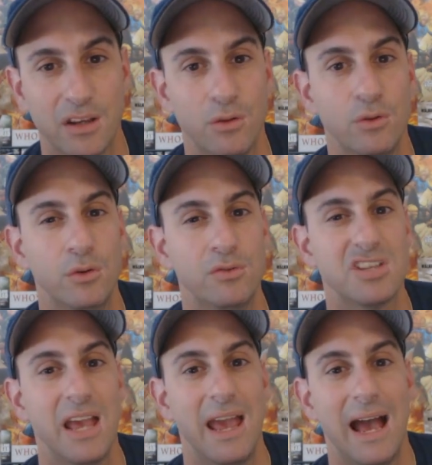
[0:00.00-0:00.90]

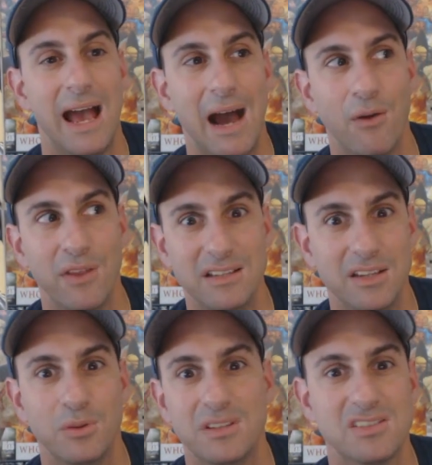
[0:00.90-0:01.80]
concludes, how they
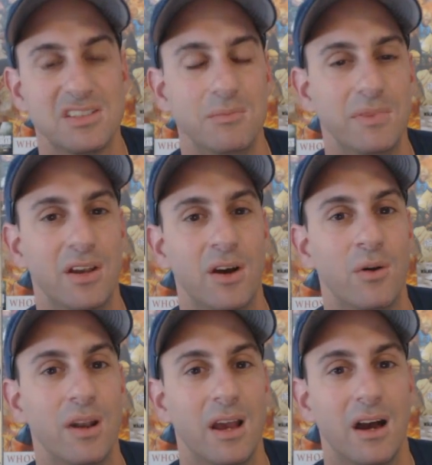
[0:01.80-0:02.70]
deal with the
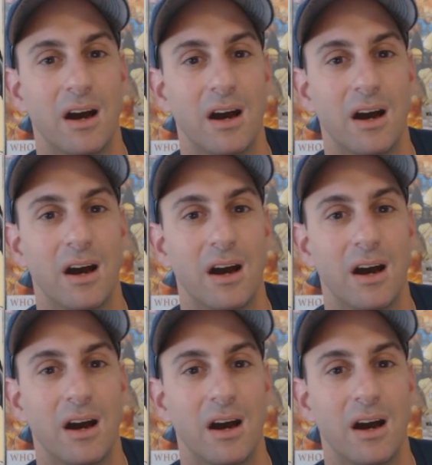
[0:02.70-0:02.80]
symbiote,